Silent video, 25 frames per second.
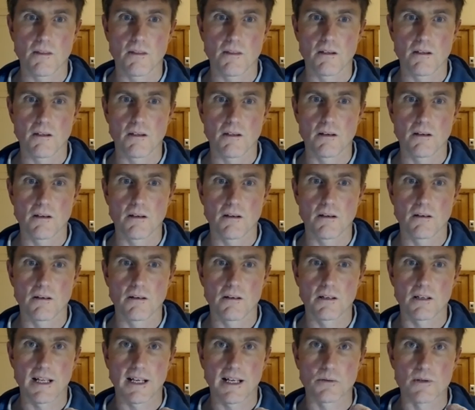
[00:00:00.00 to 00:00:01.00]
Connect with the
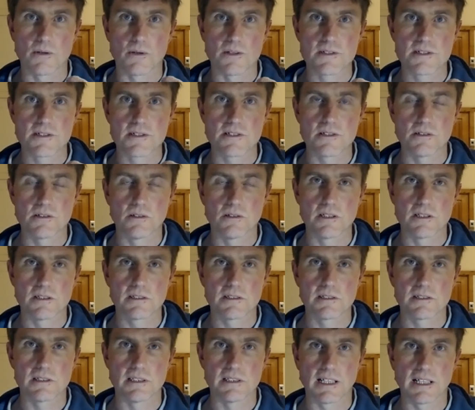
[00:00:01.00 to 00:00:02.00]
stillness and the
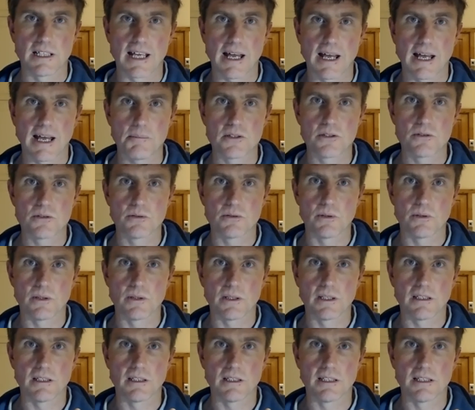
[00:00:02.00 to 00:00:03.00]
gap between
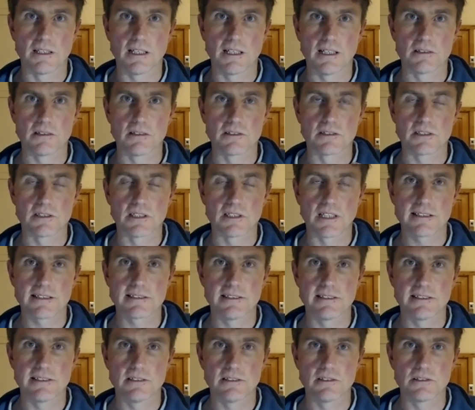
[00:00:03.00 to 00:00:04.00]
inhales and
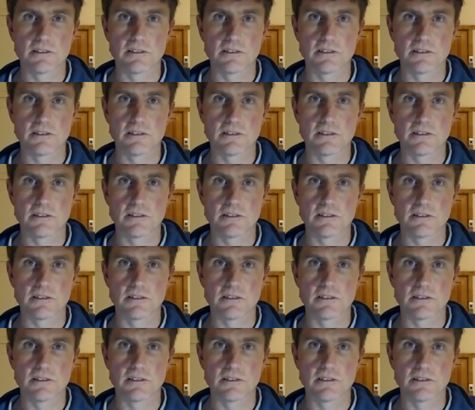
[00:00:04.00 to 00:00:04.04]
exhales.